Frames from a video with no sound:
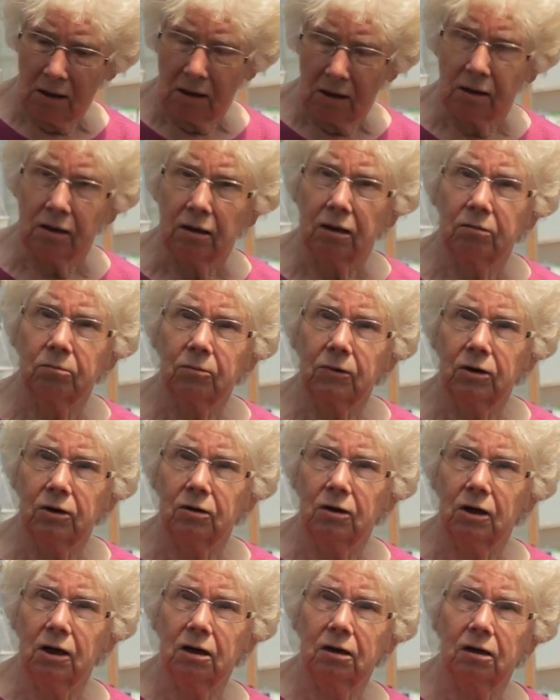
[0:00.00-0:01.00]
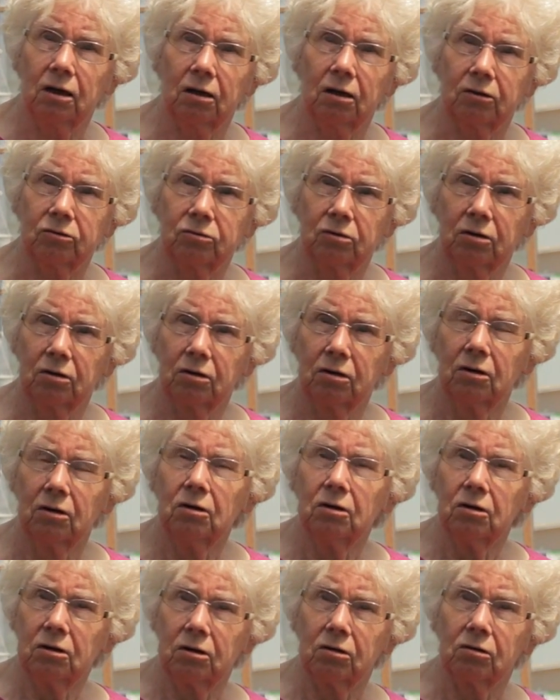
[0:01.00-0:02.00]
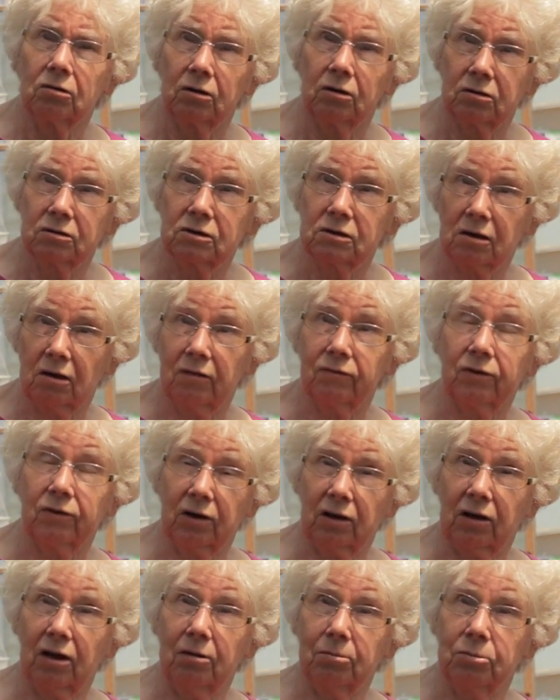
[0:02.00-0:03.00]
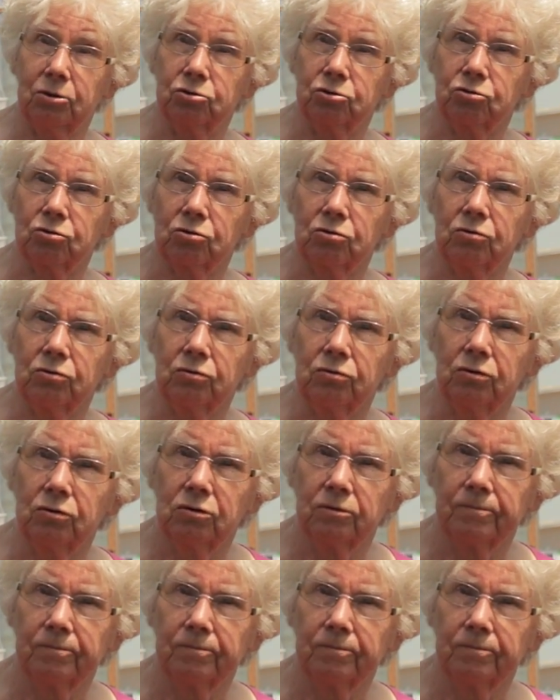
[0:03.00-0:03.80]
And then when you had that, you know, this is after the cabbage grew,